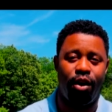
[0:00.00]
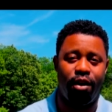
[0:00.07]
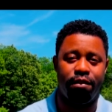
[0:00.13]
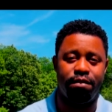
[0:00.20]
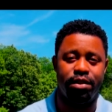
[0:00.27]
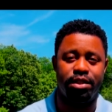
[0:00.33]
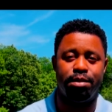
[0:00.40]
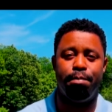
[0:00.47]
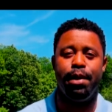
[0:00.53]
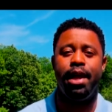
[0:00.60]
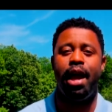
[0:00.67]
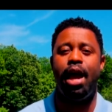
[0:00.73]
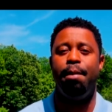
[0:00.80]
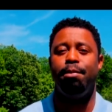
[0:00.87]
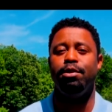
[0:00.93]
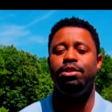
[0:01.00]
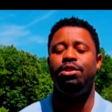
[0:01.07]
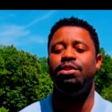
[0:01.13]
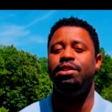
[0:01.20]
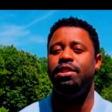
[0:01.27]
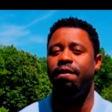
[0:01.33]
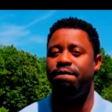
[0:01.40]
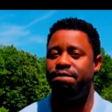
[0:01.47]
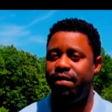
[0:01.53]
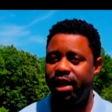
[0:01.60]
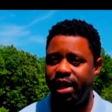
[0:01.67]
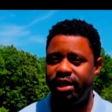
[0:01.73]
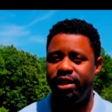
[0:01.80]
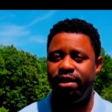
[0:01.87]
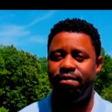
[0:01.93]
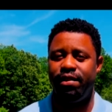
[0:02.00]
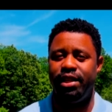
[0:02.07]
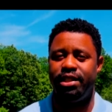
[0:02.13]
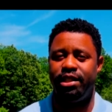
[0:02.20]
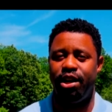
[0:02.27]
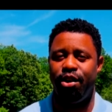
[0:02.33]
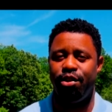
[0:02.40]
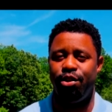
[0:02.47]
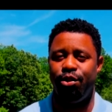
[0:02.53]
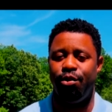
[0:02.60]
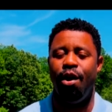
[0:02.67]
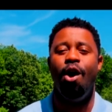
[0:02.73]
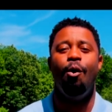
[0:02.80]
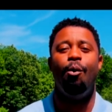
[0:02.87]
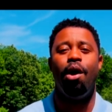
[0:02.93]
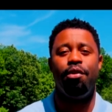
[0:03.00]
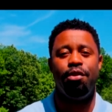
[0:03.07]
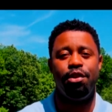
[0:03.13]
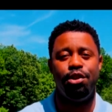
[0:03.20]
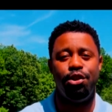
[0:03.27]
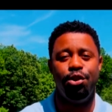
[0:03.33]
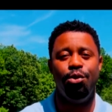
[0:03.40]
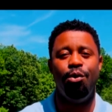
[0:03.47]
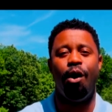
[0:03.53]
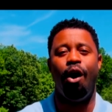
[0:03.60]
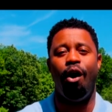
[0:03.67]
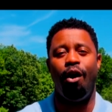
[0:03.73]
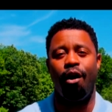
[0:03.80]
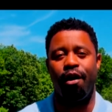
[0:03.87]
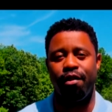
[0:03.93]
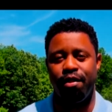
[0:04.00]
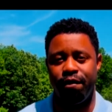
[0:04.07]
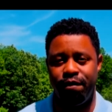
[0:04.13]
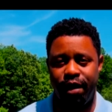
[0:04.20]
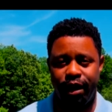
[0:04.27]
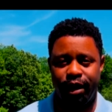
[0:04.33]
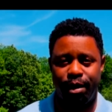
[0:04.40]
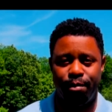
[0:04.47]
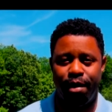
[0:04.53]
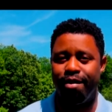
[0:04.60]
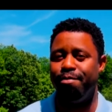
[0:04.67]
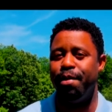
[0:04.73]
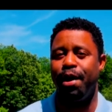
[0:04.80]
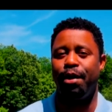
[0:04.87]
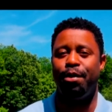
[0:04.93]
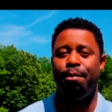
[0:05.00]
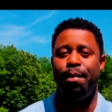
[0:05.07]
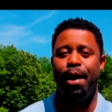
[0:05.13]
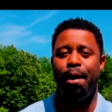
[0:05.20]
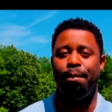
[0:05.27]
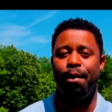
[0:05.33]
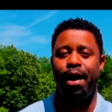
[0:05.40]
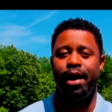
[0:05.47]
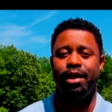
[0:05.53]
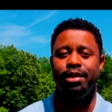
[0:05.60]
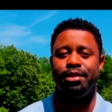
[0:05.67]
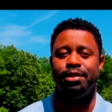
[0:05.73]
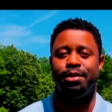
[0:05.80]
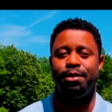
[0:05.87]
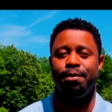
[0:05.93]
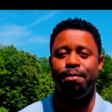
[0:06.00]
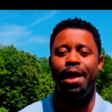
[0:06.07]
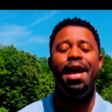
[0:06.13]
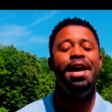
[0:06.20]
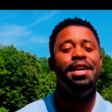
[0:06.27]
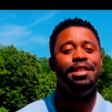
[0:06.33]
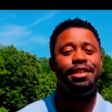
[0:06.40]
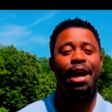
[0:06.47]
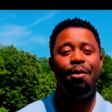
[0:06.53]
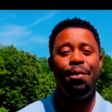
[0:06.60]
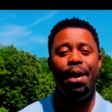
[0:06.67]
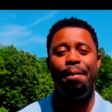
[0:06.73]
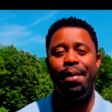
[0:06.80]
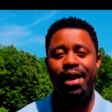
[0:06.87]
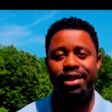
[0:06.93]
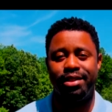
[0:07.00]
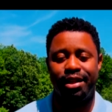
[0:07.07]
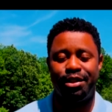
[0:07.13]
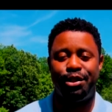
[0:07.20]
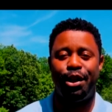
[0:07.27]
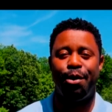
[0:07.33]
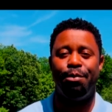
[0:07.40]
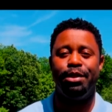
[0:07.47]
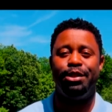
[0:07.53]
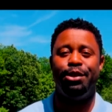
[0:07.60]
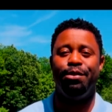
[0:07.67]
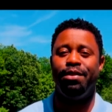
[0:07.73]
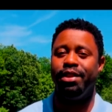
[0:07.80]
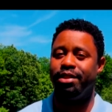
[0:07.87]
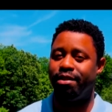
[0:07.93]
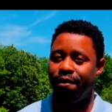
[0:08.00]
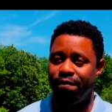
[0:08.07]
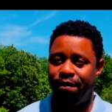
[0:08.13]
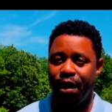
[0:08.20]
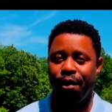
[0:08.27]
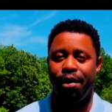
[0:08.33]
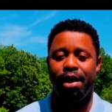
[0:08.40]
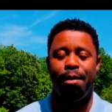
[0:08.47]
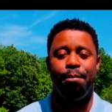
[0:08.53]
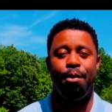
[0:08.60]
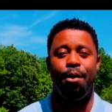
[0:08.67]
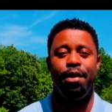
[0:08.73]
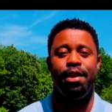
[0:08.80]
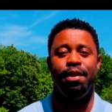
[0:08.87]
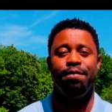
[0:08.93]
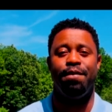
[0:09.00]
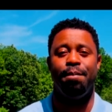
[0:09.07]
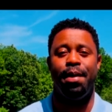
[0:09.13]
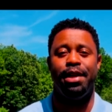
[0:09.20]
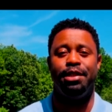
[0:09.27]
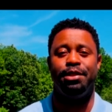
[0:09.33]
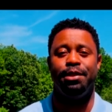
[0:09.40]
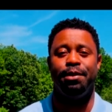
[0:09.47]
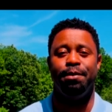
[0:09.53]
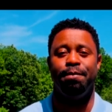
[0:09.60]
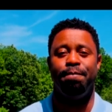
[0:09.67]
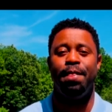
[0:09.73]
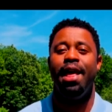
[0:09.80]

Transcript: office, be able to definitively tell you whether you are the victim of medical malpractice? Stay with me as I share with you this very important information.